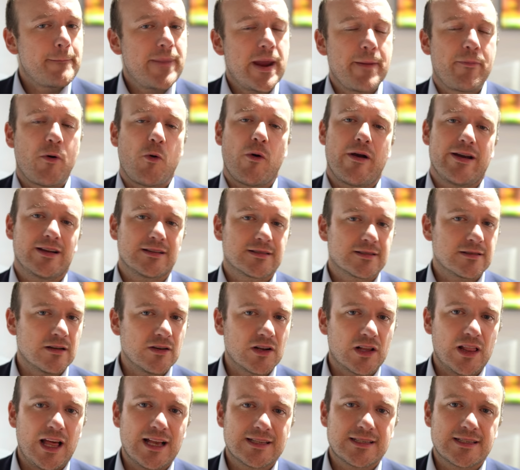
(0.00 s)
people wearing
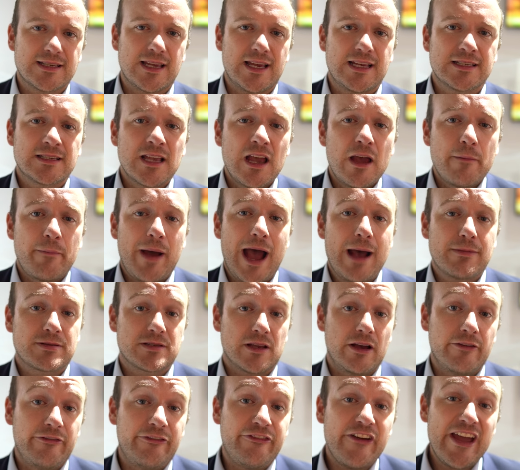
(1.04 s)
sunglasses,
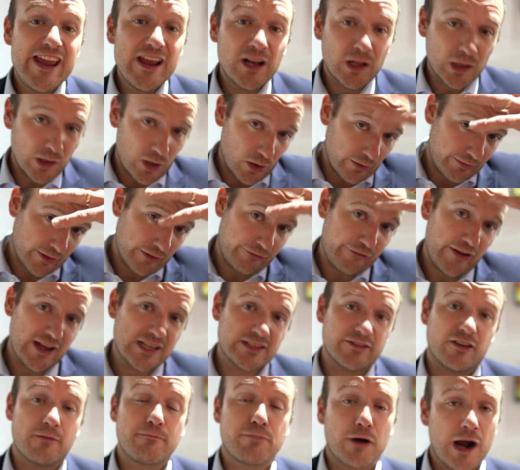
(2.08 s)
perhaps a veil over the
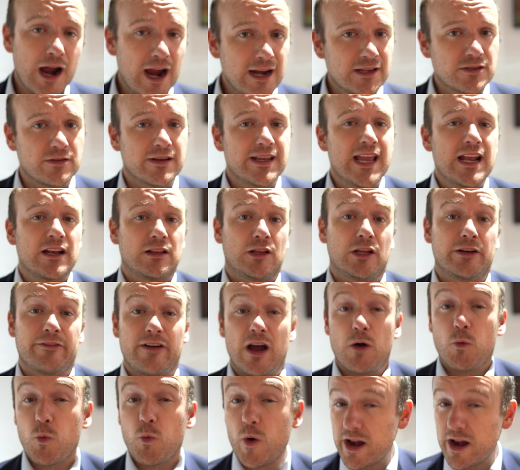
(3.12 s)
face of a bride. So again, a lot of
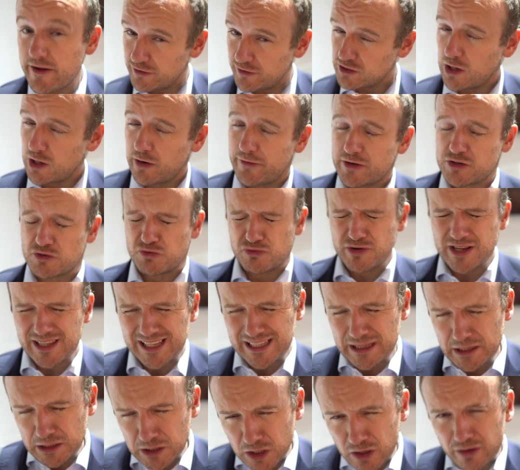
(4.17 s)
our wedding photographers
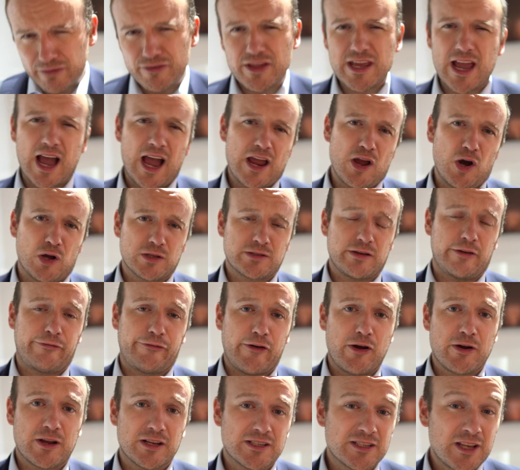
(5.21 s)
really love the eye
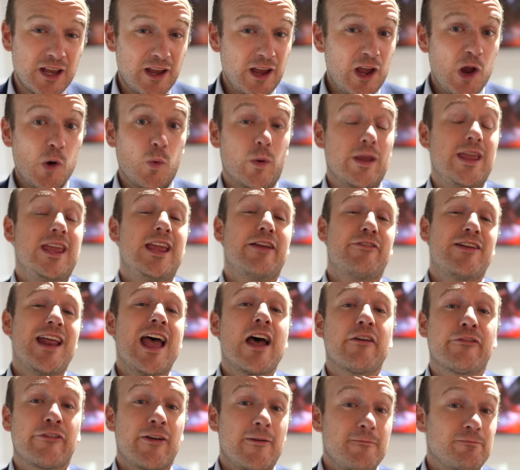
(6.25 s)
autofocus. We even
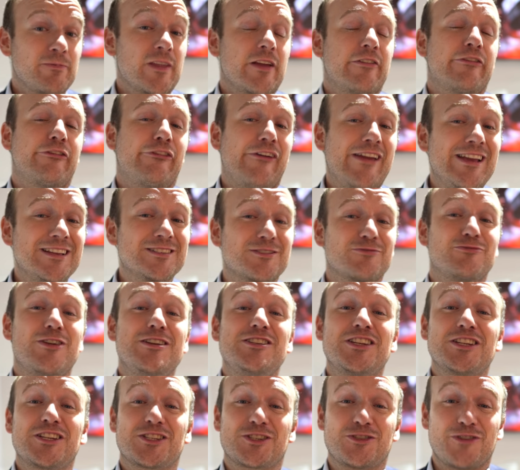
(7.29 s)
have face
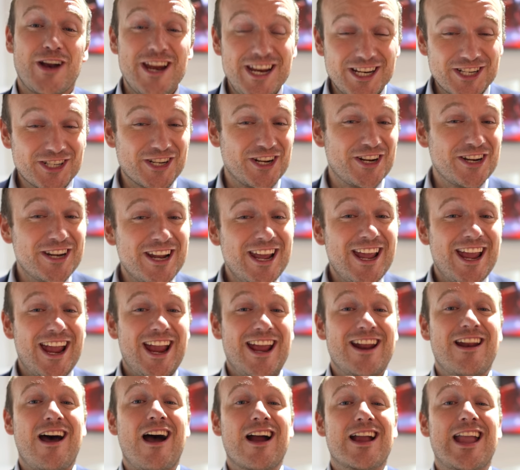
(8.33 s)
registration
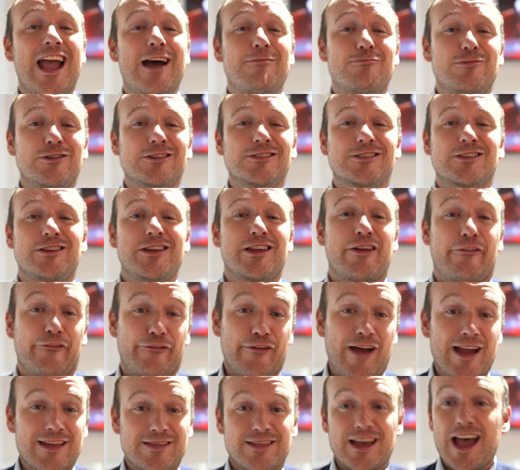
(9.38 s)
in our cameras, so you can
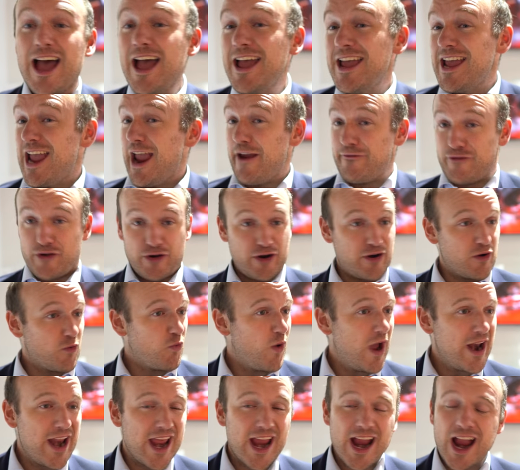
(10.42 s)
find that if you're at a
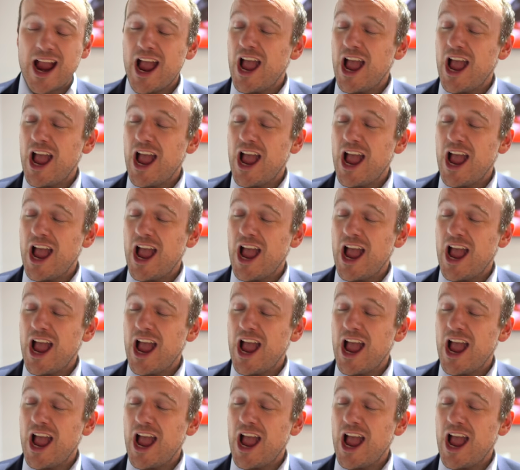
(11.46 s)
wedding.